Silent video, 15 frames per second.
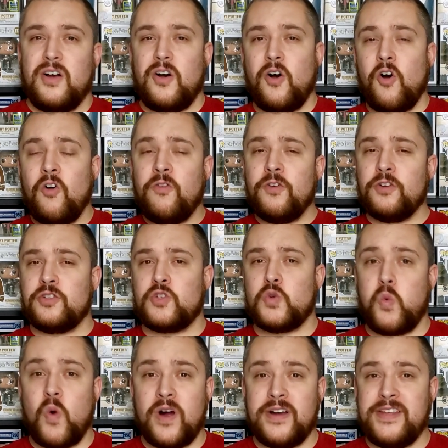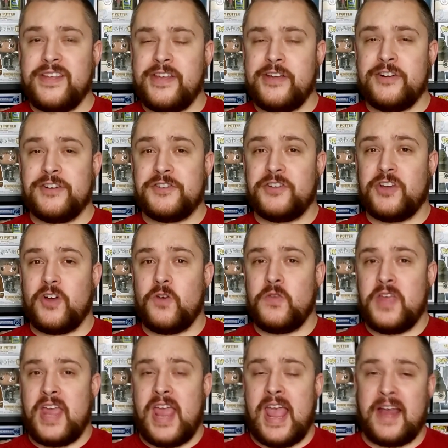Over 20 years ago,
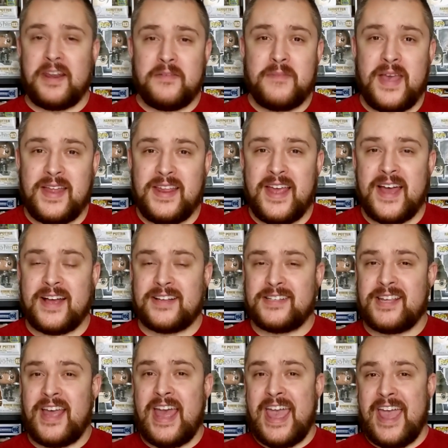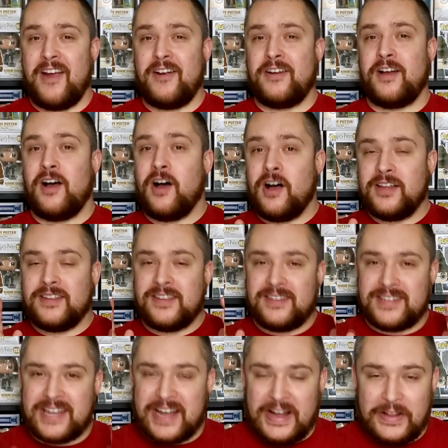the Animaniacs aired on
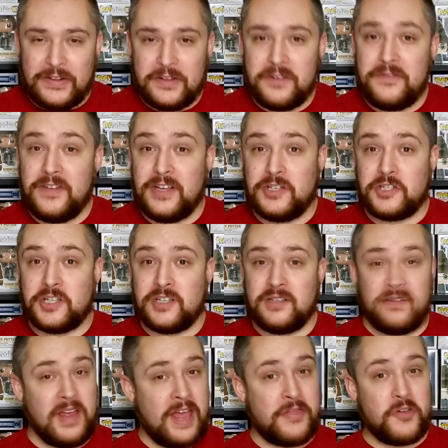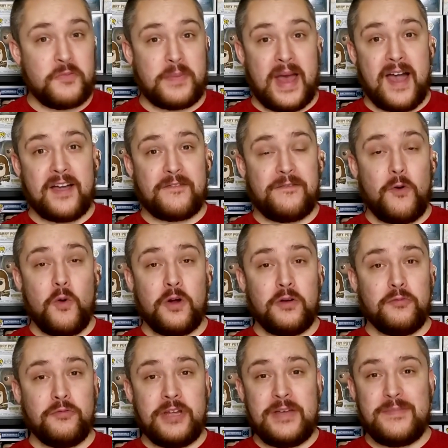television, and they're back for
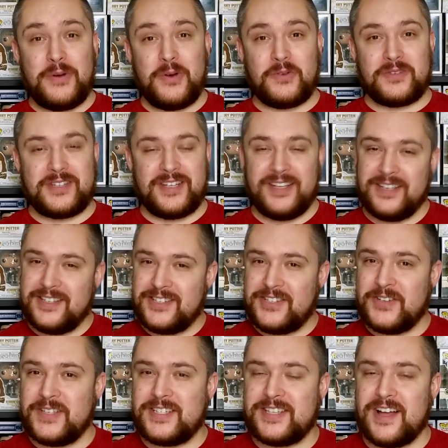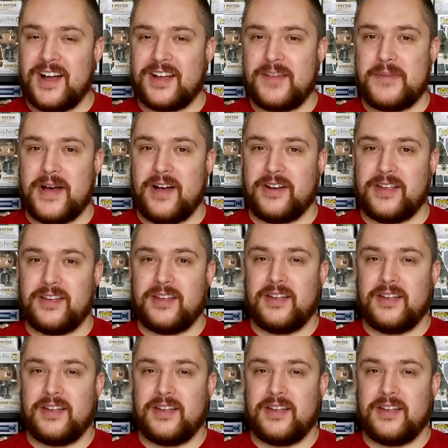a reboot. So let's talk about it.